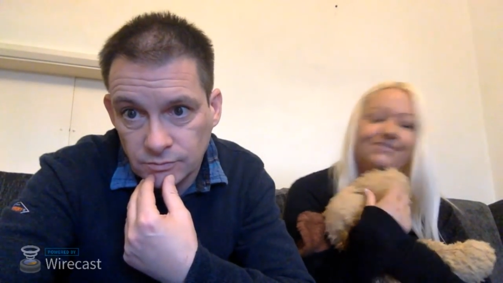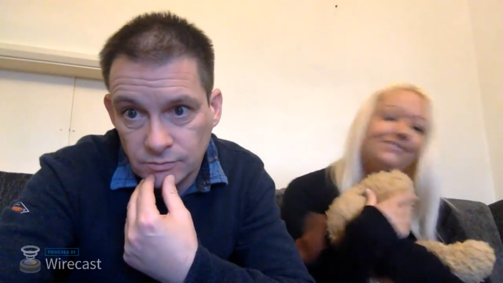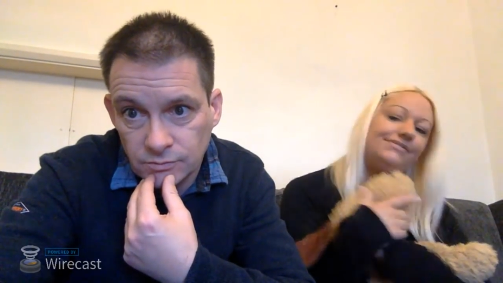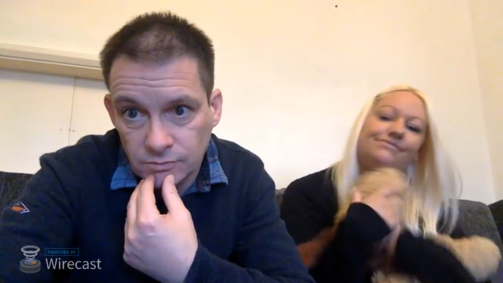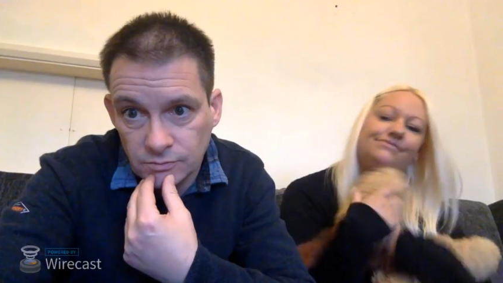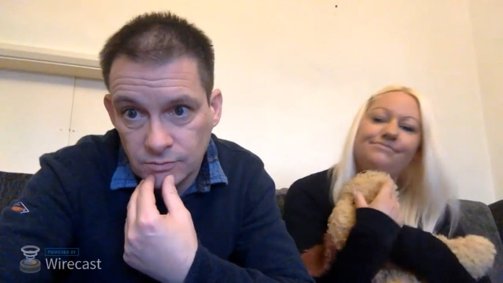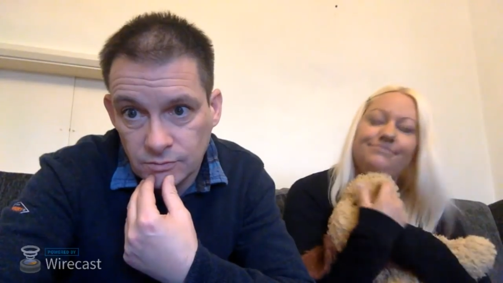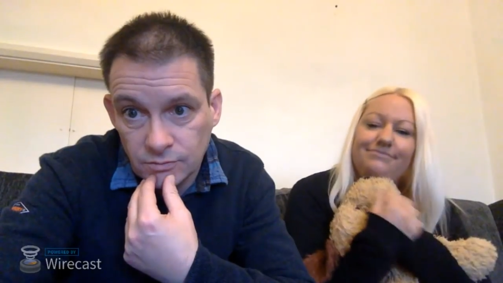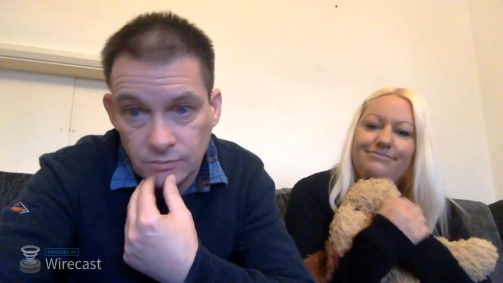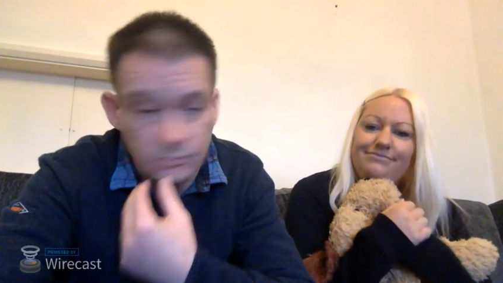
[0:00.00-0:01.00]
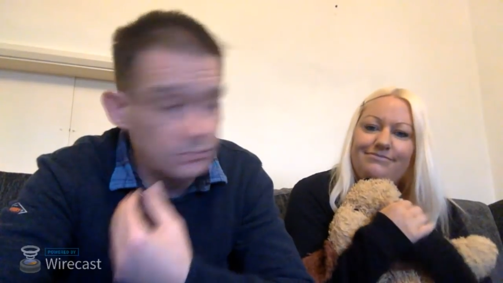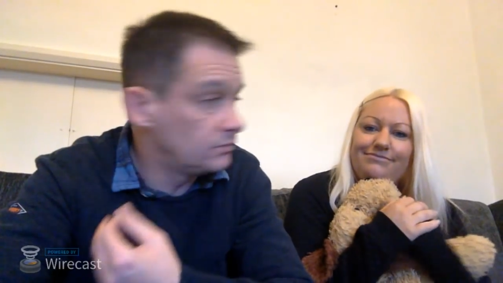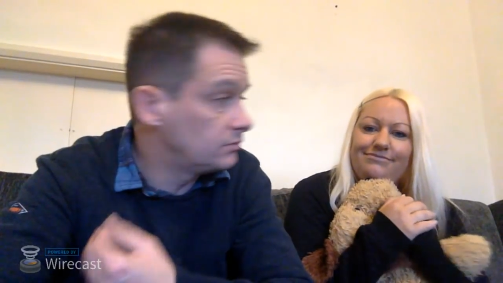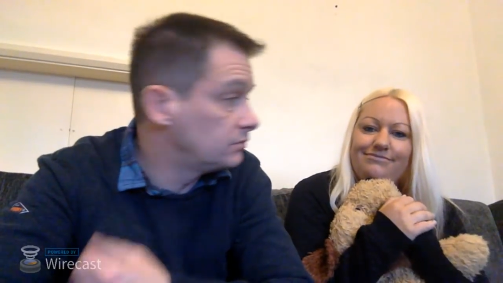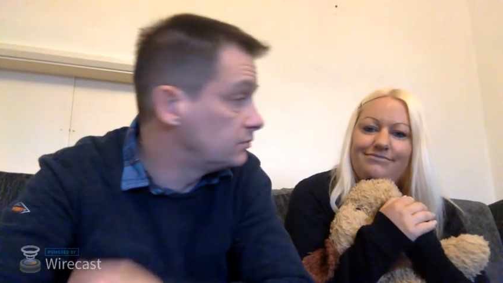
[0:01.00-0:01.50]

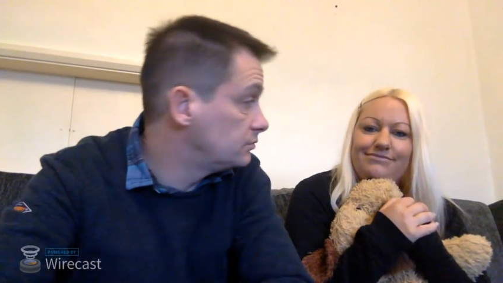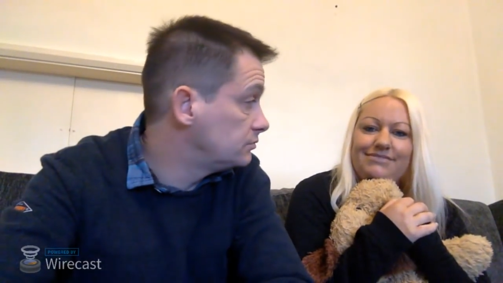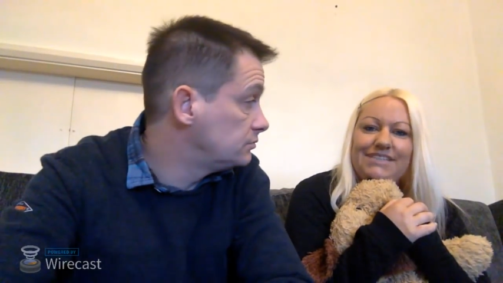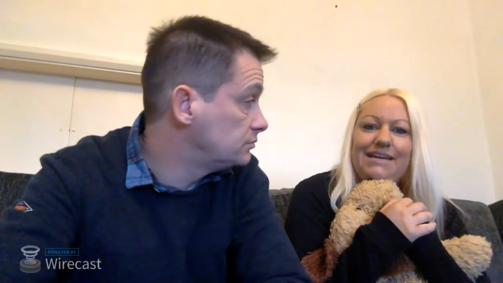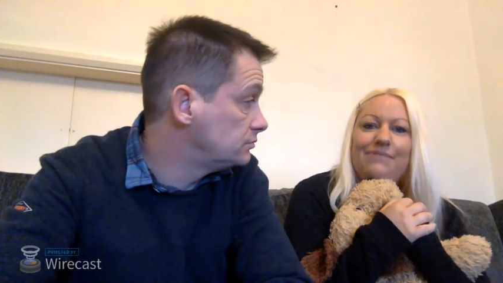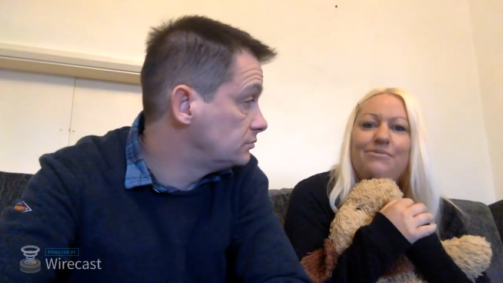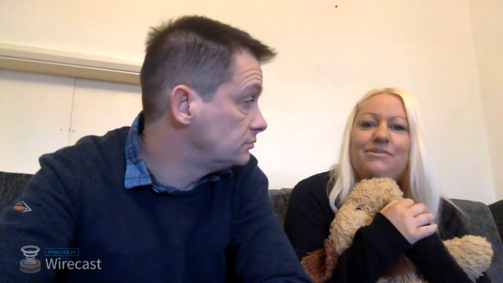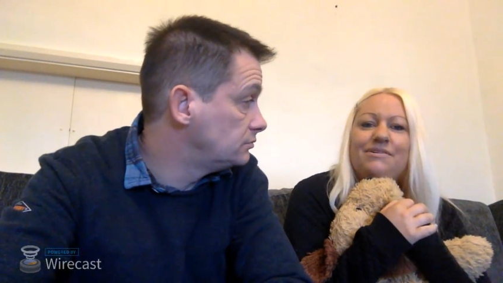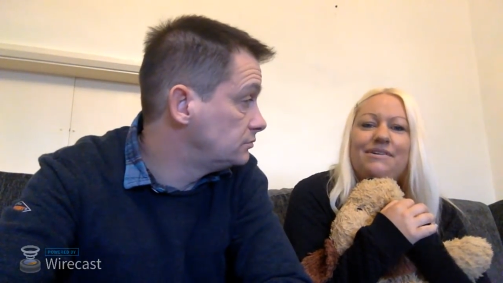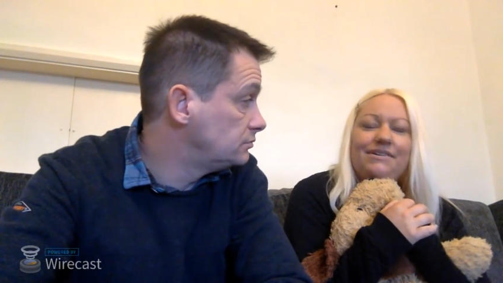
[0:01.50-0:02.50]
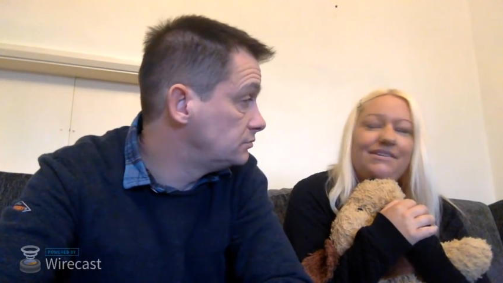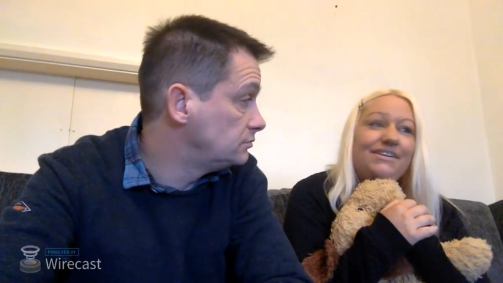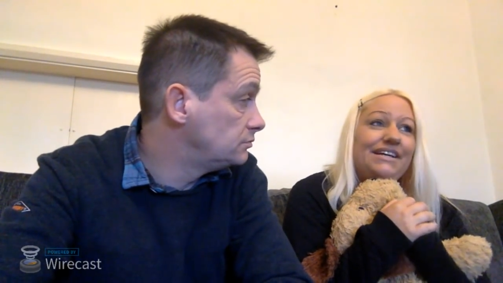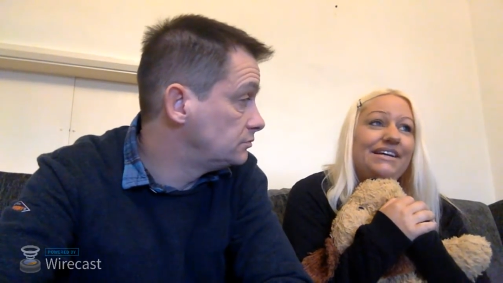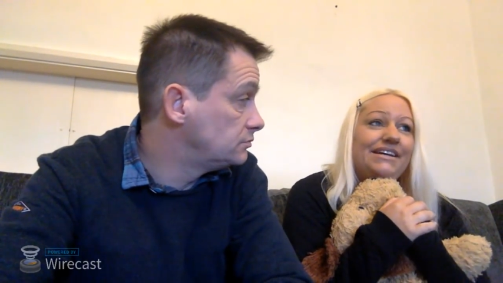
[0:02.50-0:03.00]

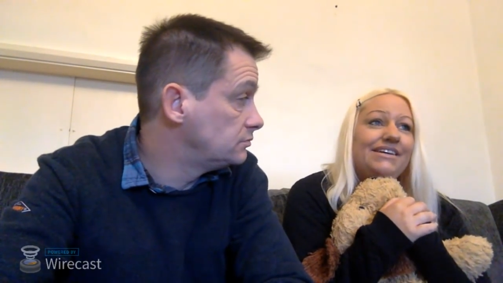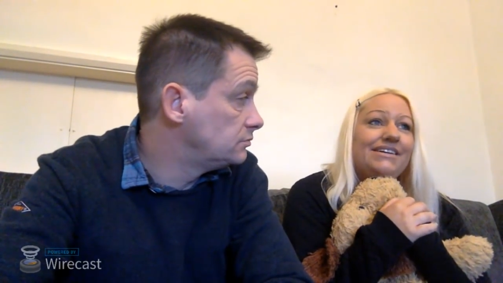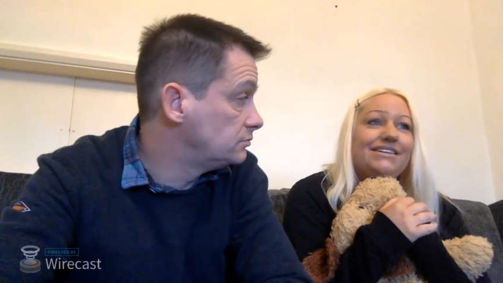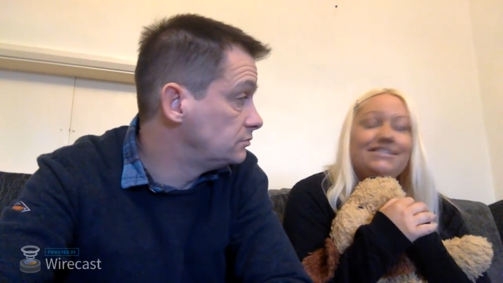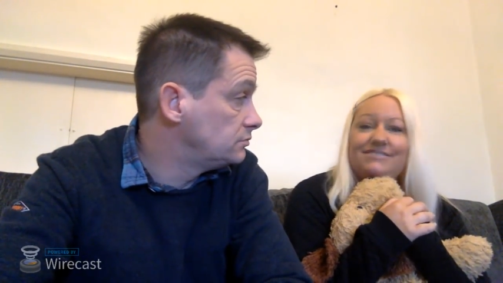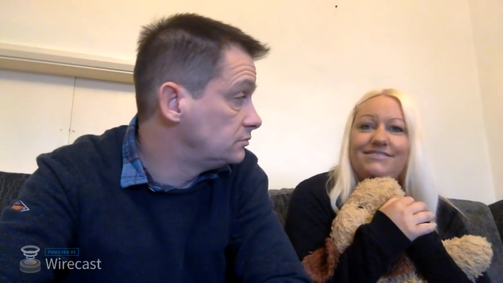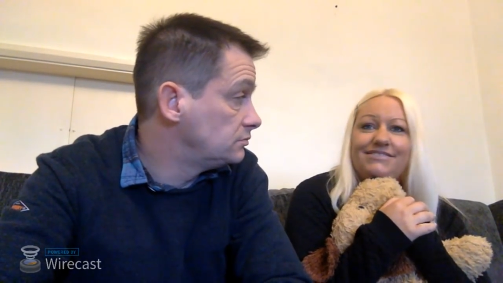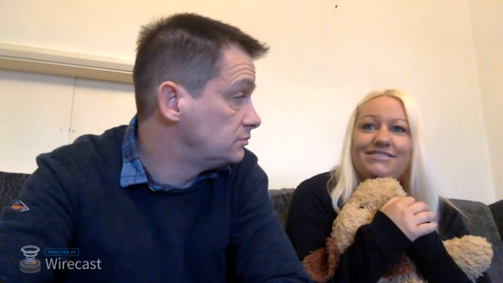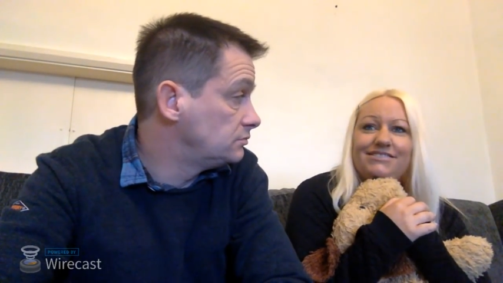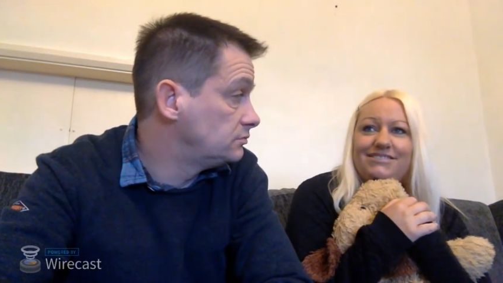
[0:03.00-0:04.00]
Nothing is said.